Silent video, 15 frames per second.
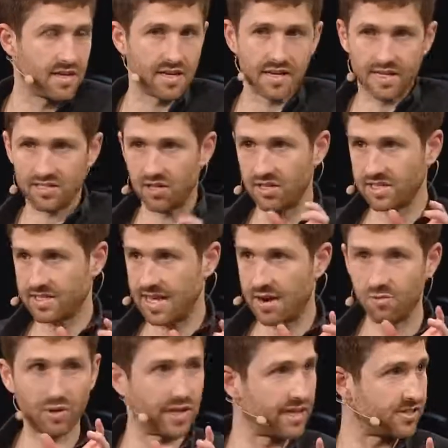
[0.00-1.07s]
as long as that
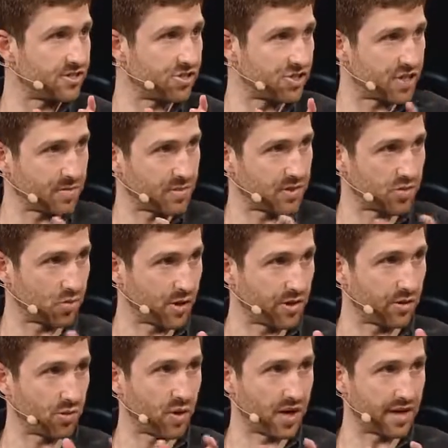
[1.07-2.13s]
relationship is
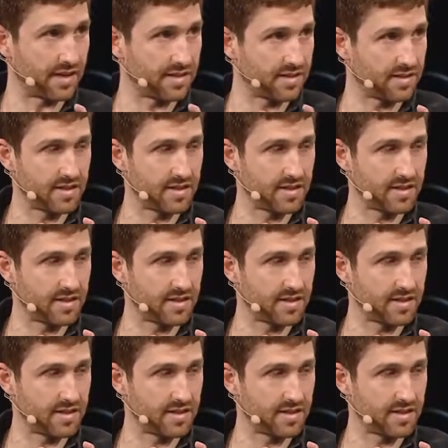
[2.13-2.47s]
one-to-one,